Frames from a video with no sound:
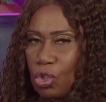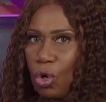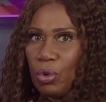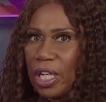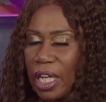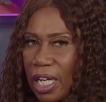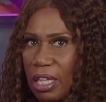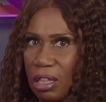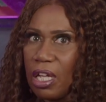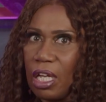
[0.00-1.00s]
You don't need
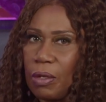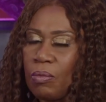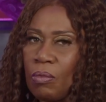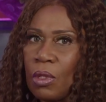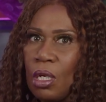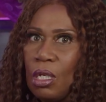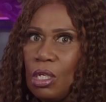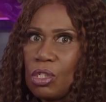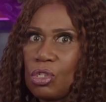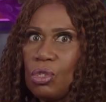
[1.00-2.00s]
anything
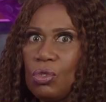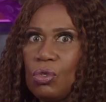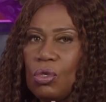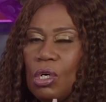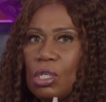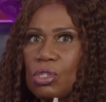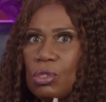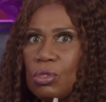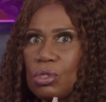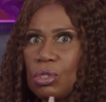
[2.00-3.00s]
to
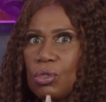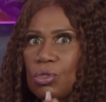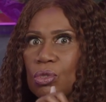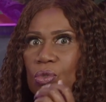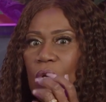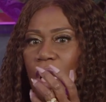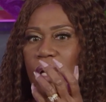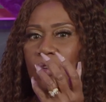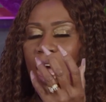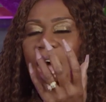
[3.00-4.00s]
to to to
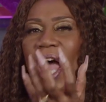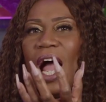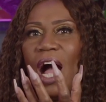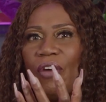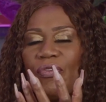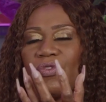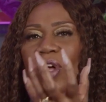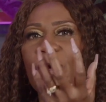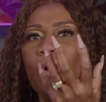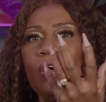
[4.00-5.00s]
have
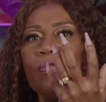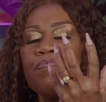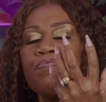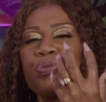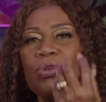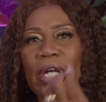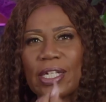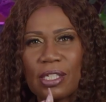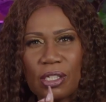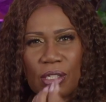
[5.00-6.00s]
the
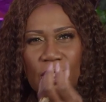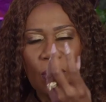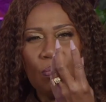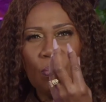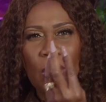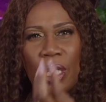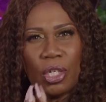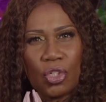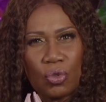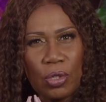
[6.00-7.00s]
presence, the
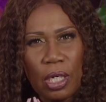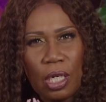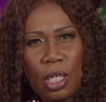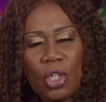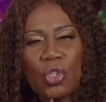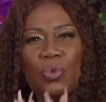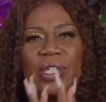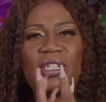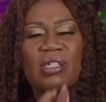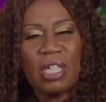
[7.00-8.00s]
ministry, to
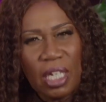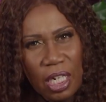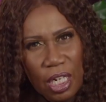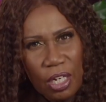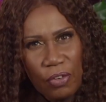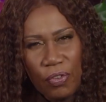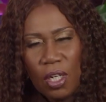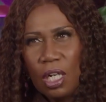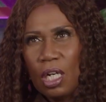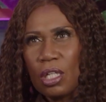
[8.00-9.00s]
receive
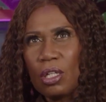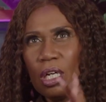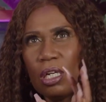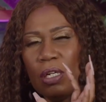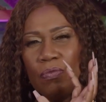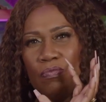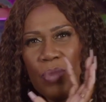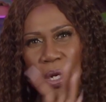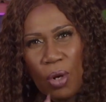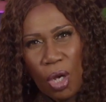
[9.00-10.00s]
the
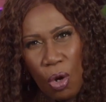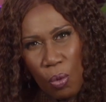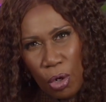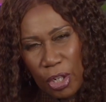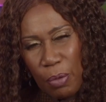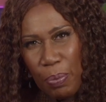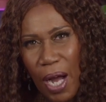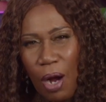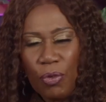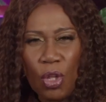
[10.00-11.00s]
miracle working
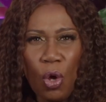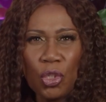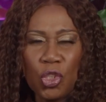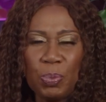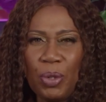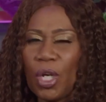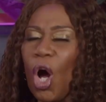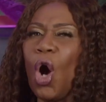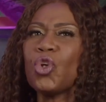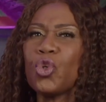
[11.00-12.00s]
power of the Holy hmm. Spirit.
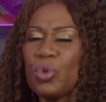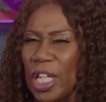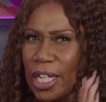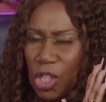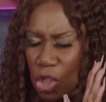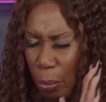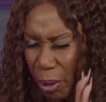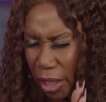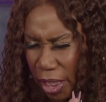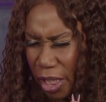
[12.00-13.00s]
Mm. All you need is to
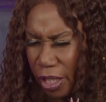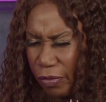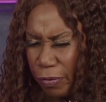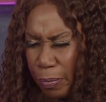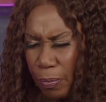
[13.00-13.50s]
believe.